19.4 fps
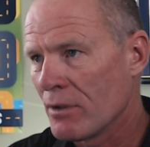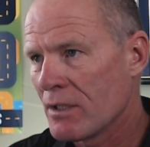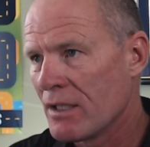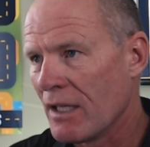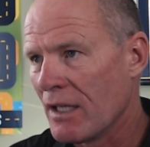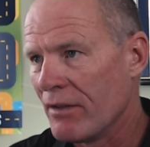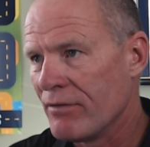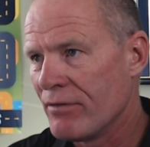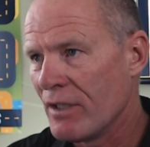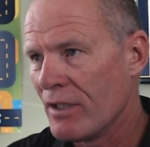at
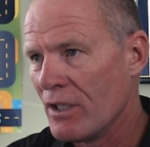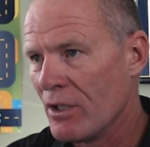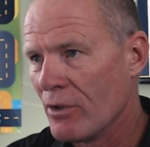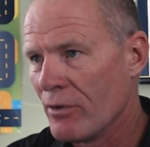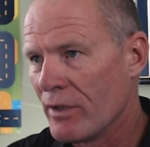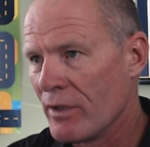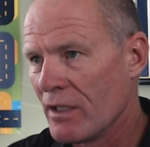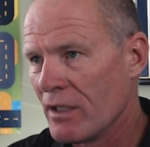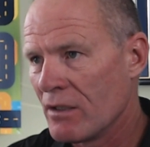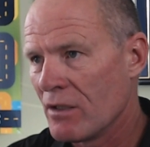that video
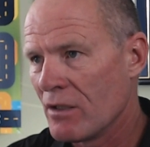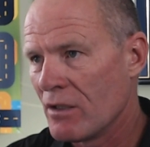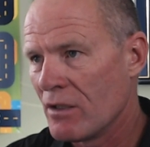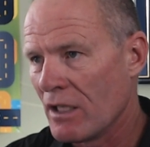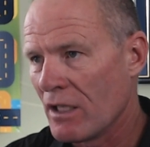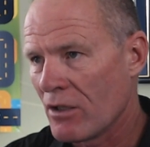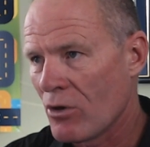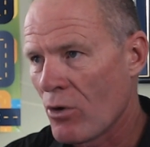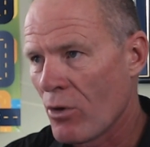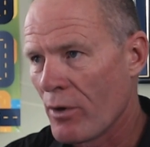
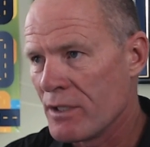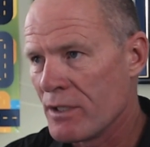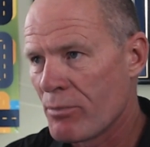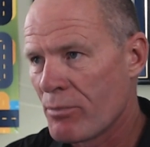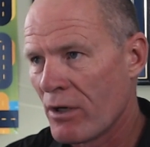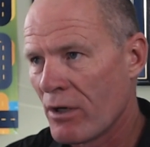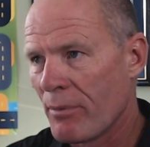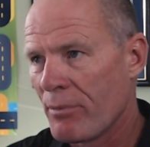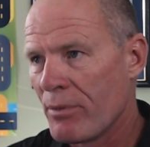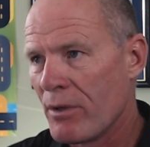that Corey's
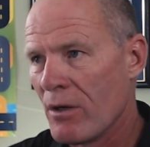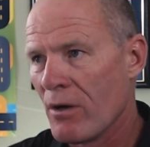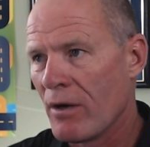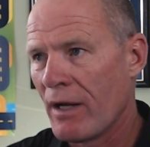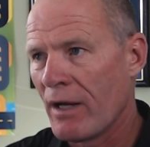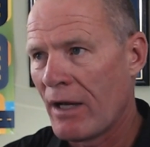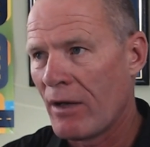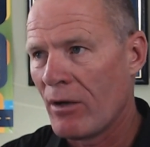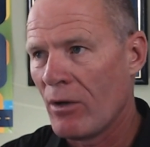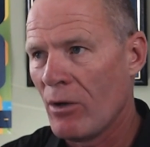put up here on
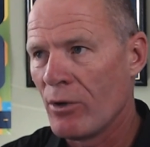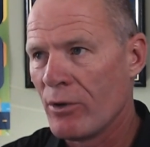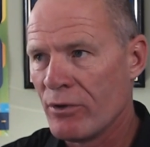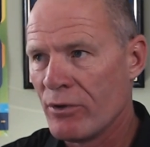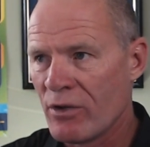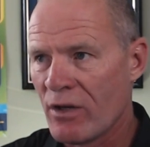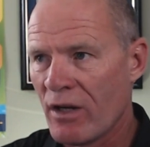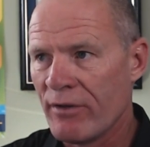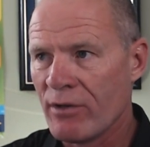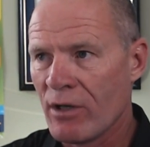how to learn to
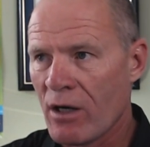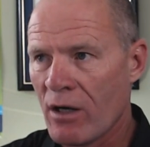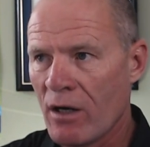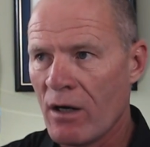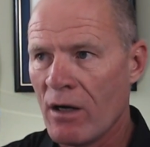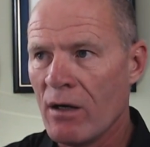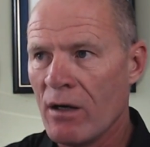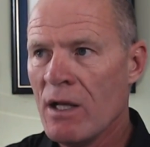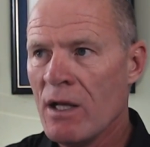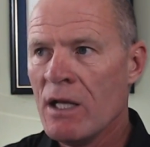drive a
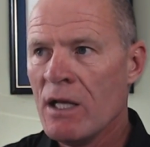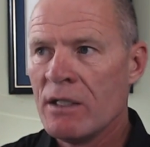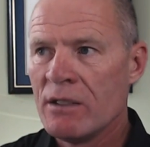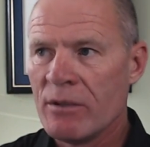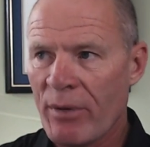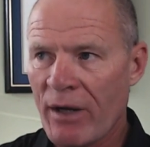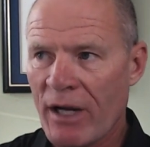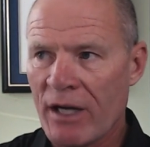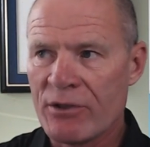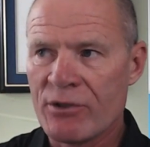car
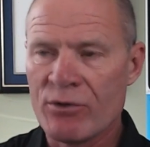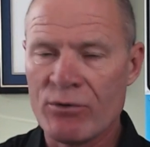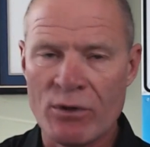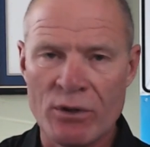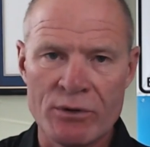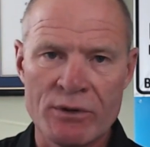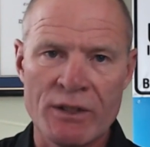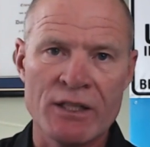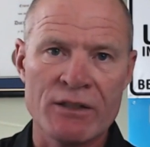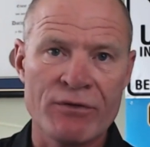to pass your
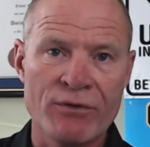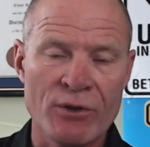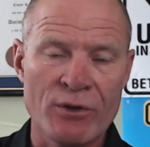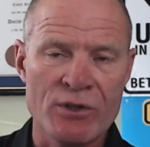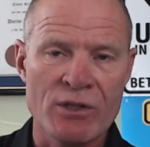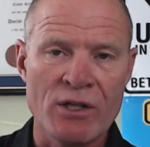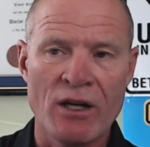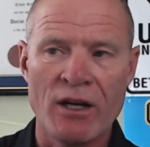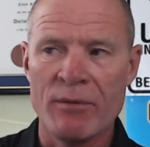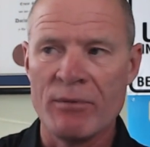road test
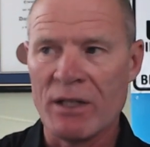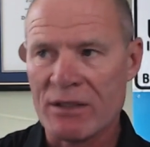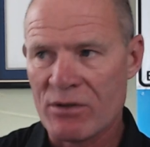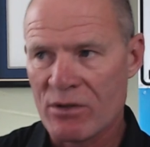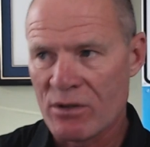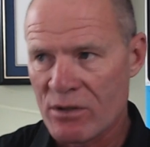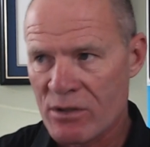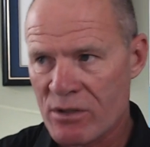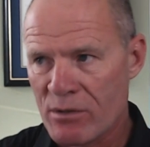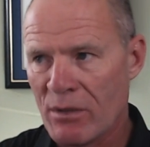first time.
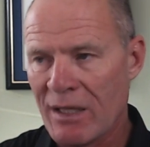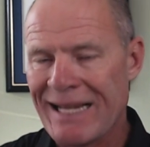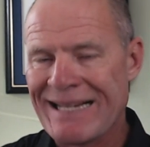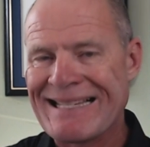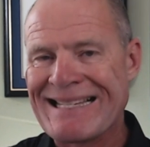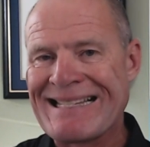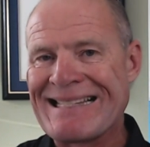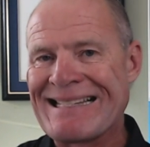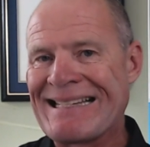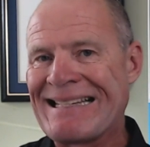There's some
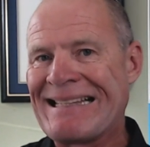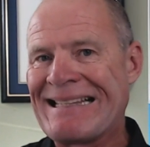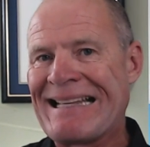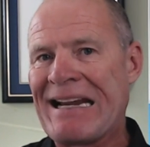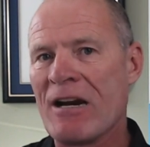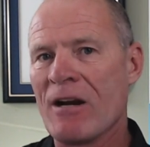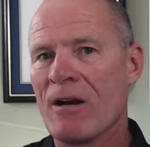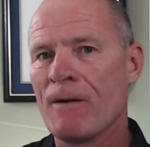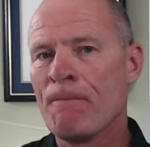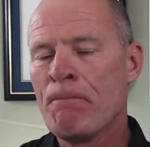lessons in
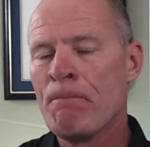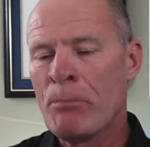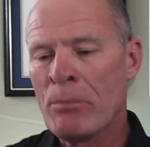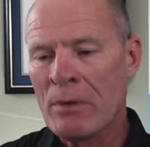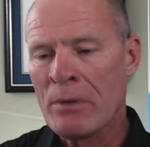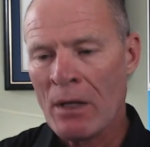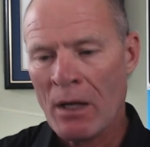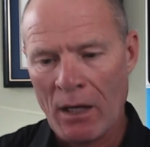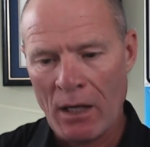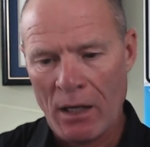there
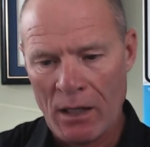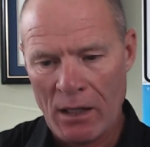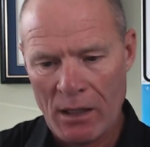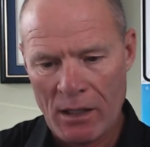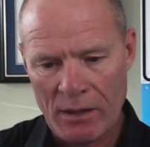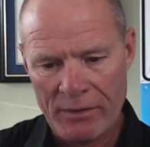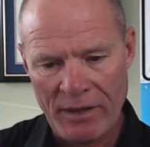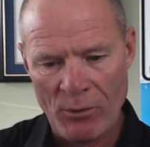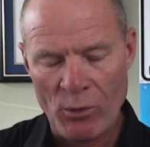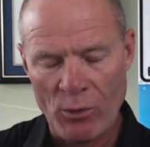
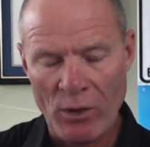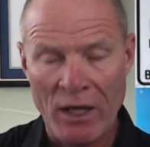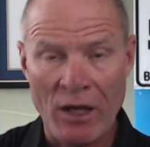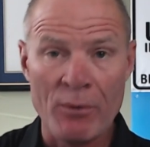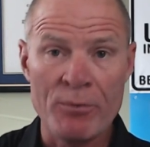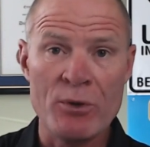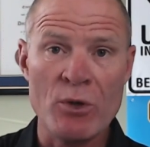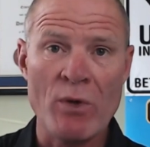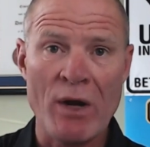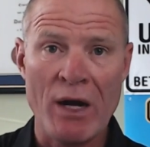that will
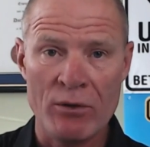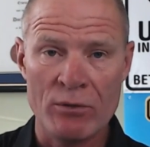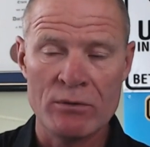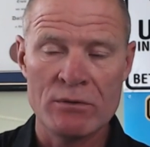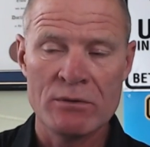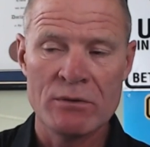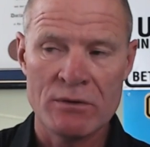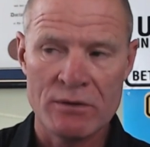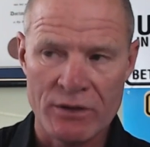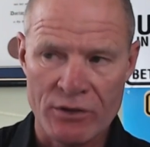help you out.
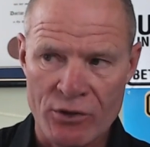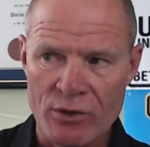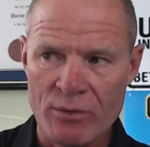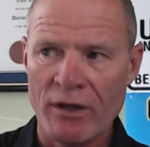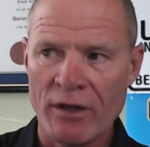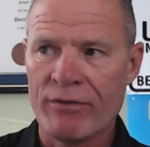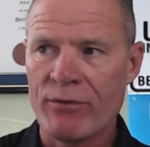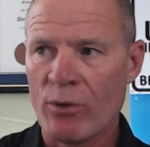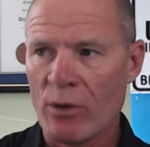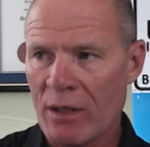The
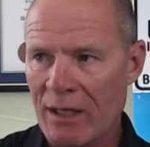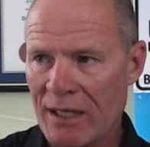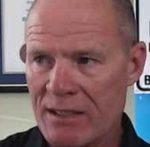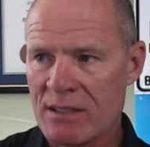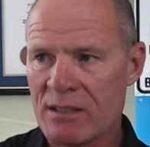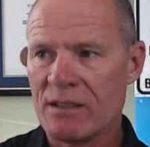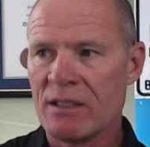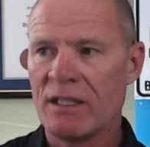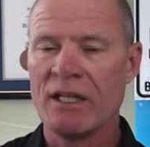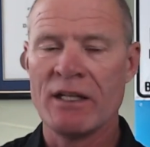2x4
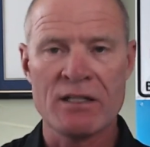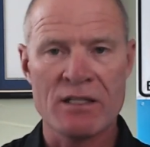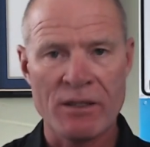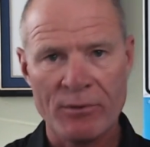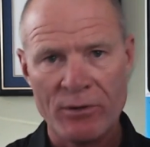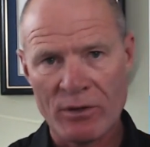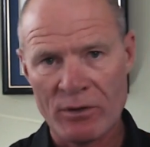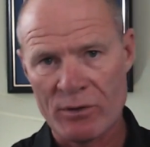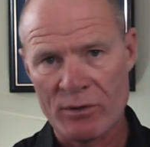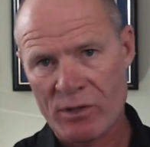lesson, getting some
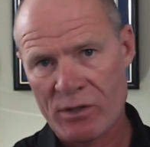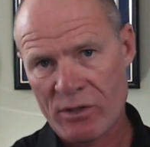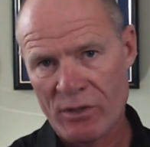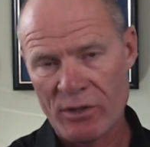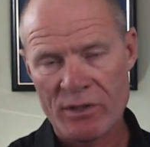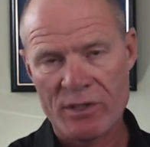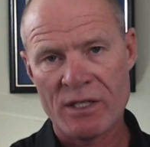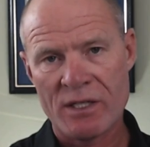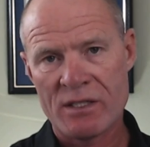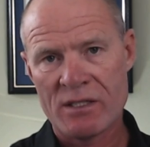of those
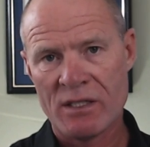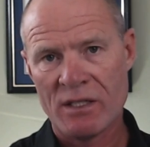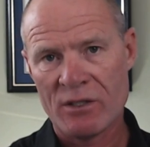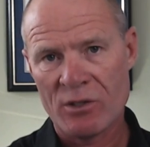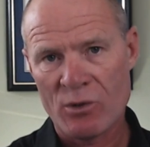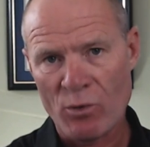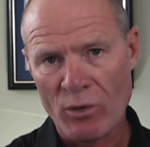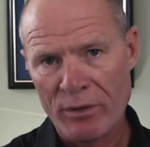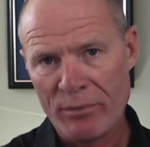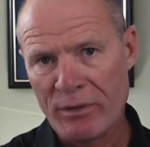
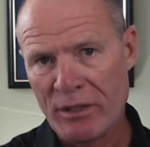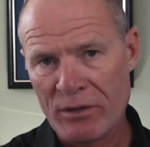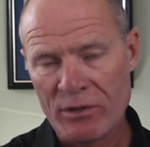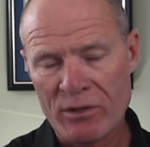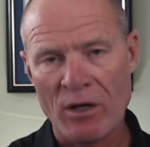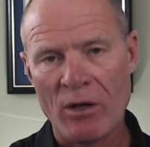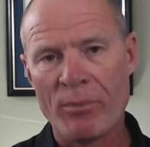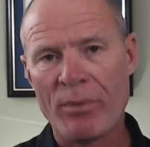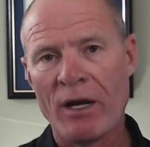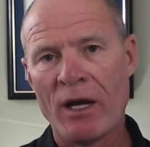36-inch, 1-meter
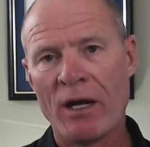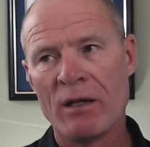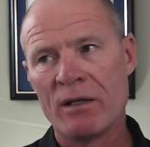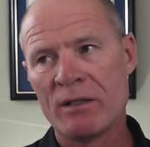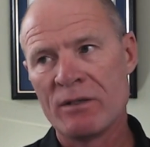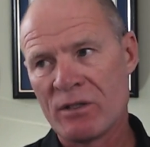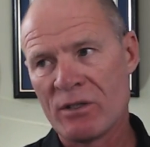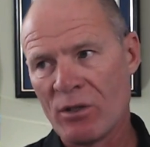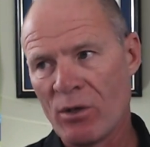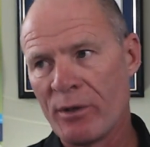tall
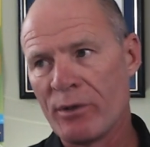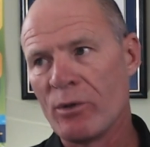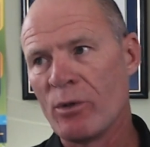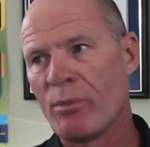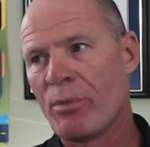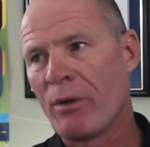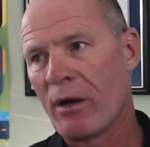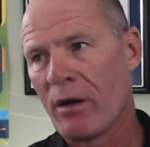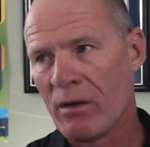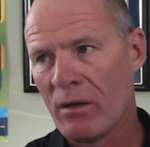pylons and going to a
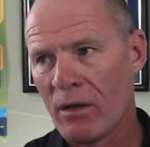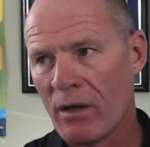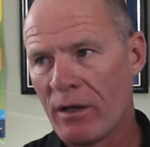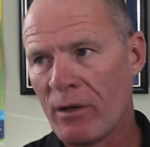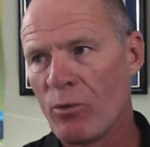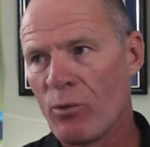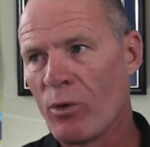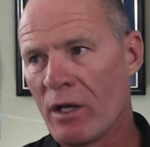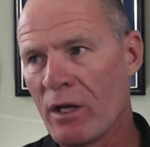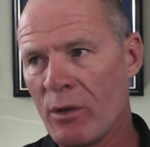parking lot
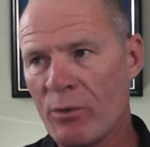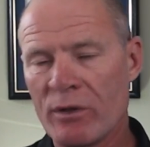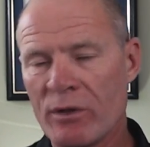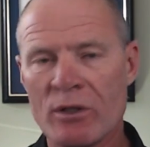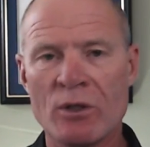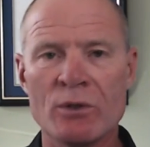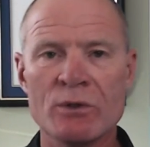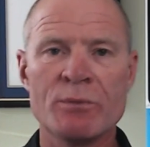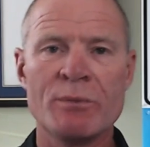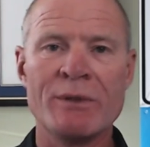and working with
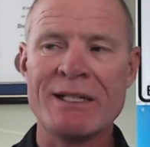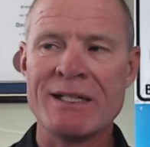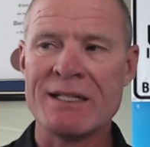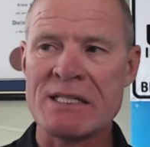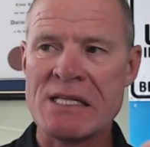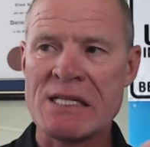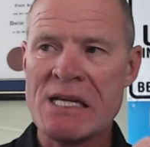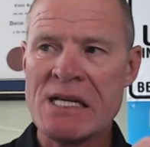those, because